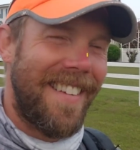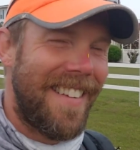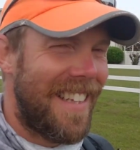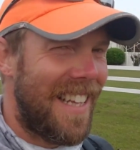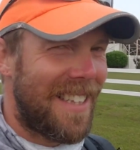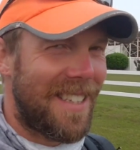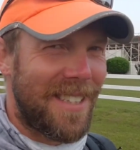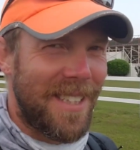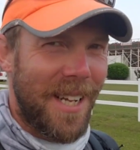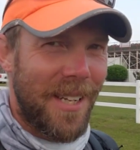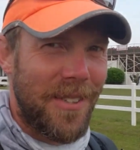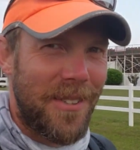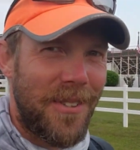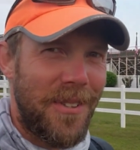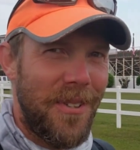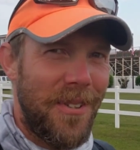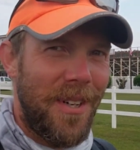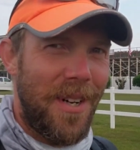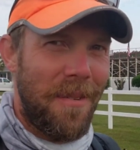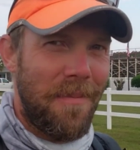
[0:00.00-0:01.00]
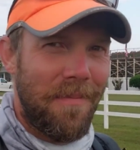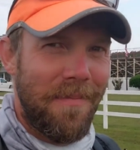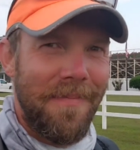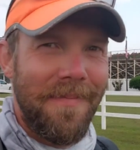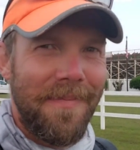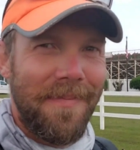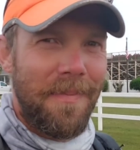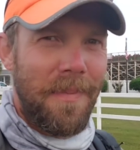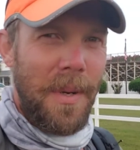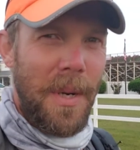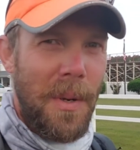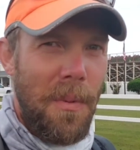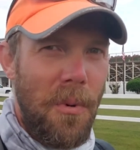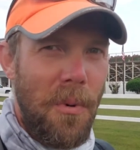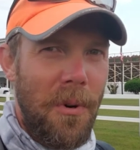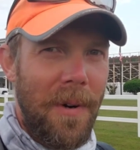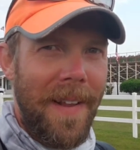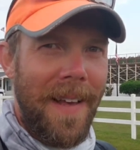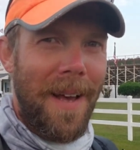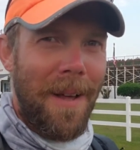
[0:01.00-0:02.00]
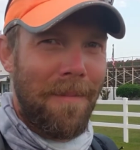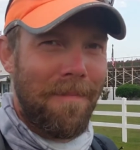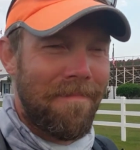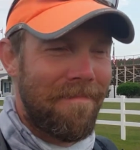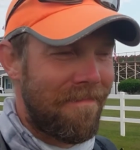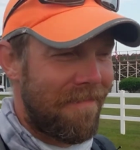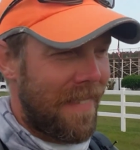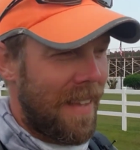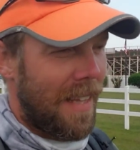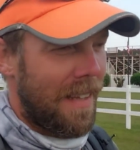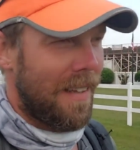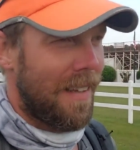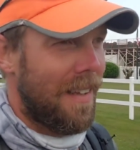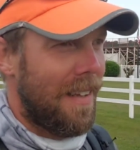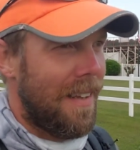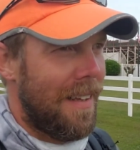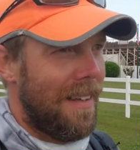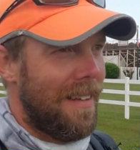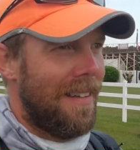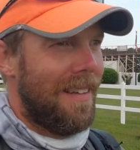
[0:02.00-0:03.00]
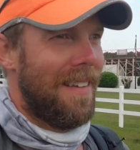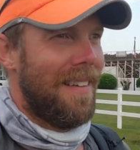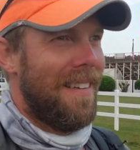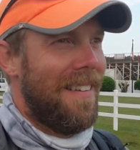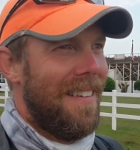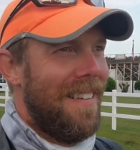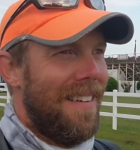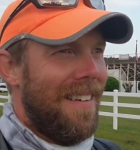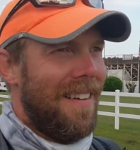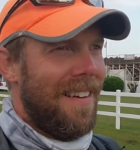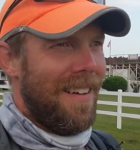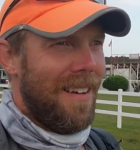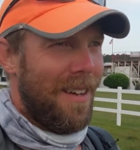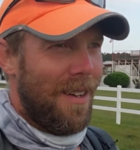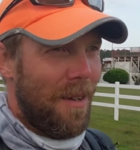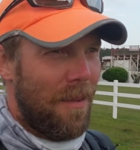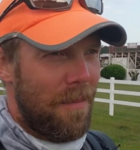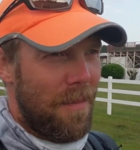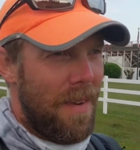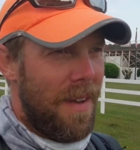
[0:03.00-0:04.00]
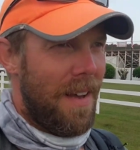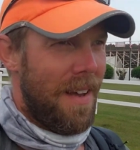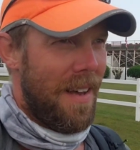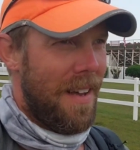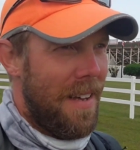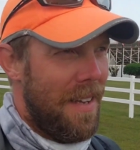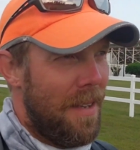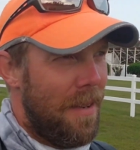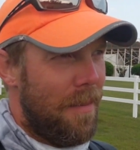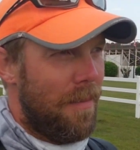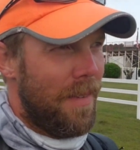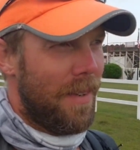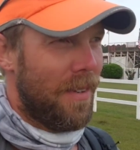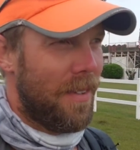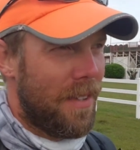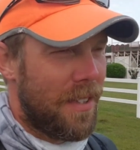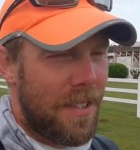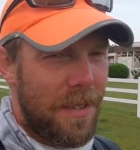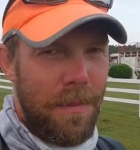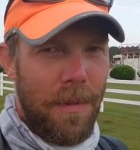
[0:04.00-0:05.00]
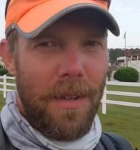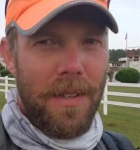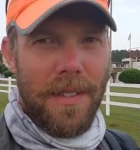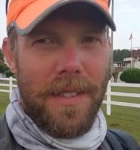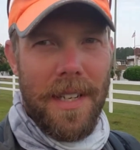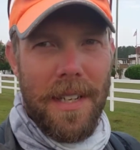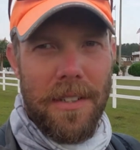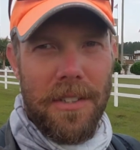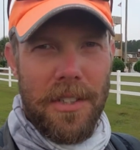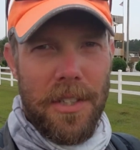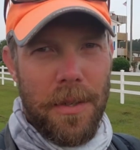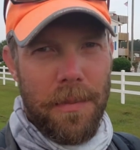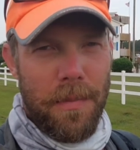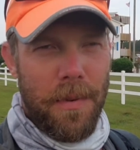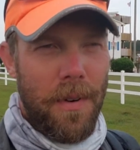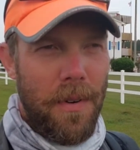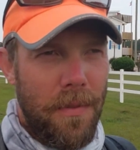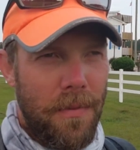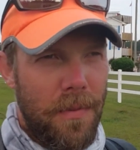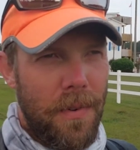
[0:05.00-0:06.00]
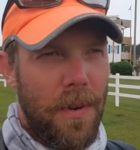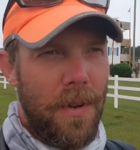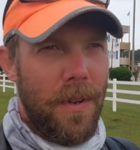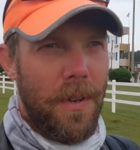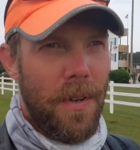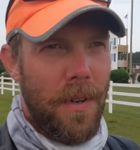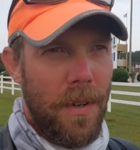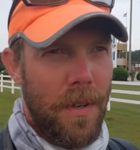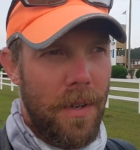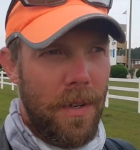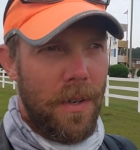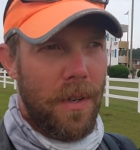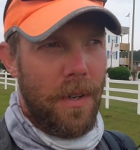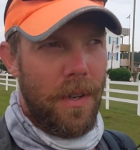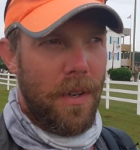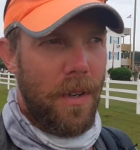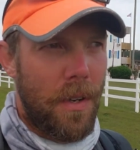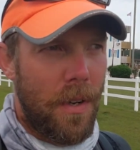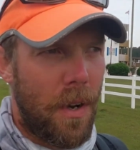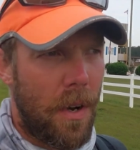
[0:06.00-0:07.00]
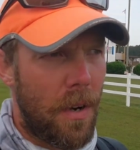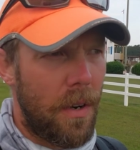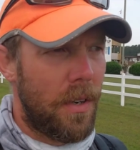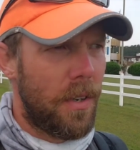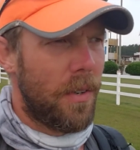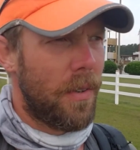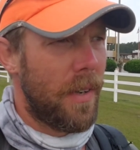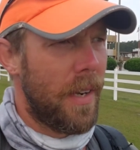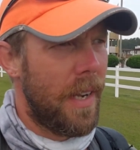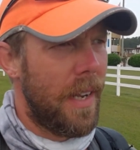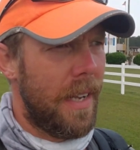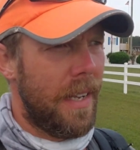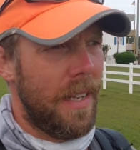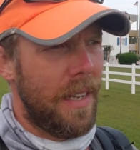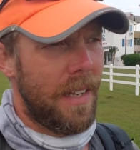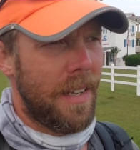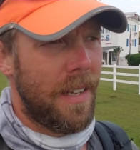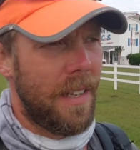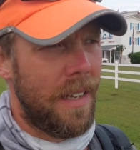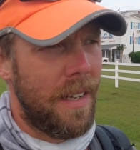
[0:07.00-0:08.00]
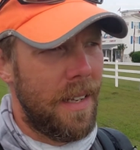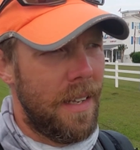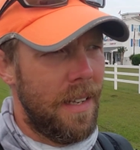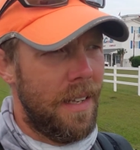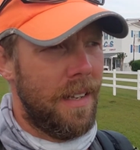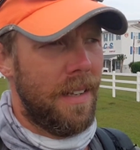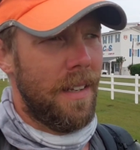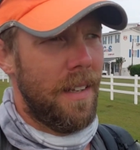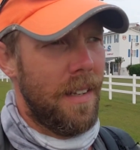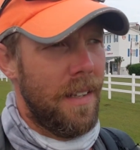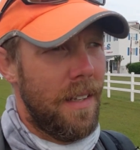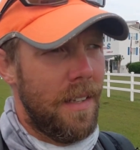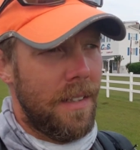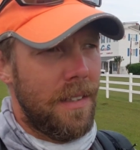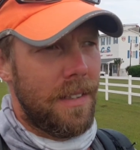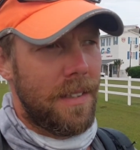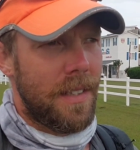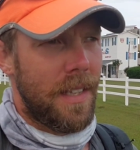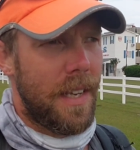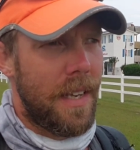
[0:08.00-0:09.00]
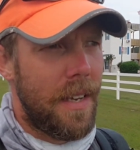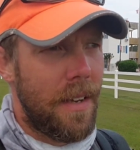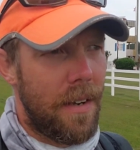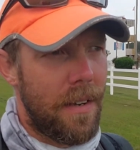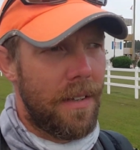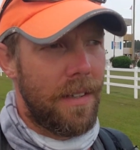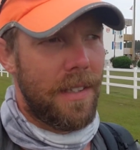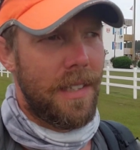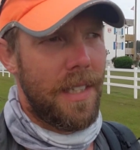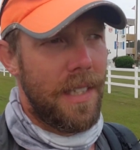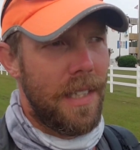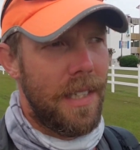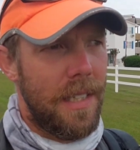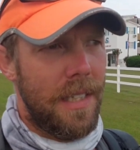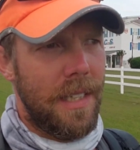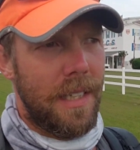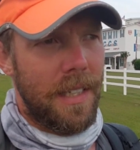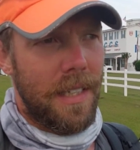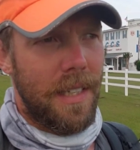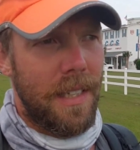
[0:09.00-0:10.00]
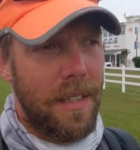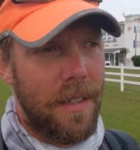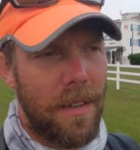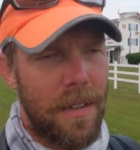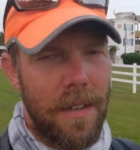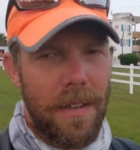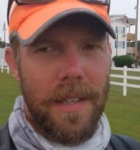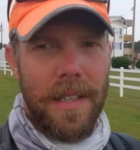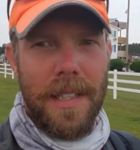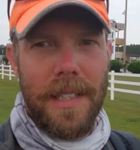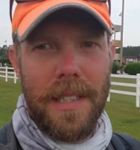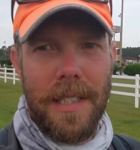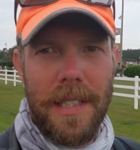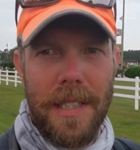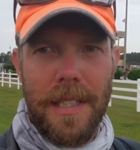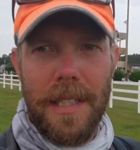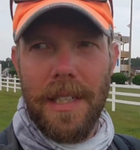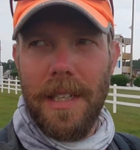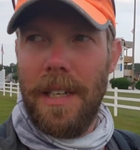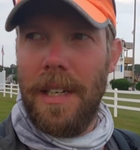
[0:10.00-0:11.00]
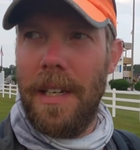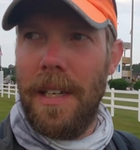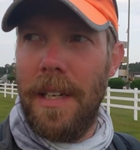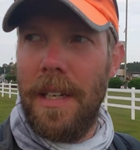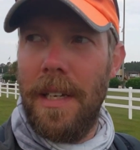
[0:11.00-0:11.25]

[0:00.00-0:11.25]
That's not true. I'm pretty worn out. Um, I am near the small township of Carteret, C-A-R-T-E-R-E-T.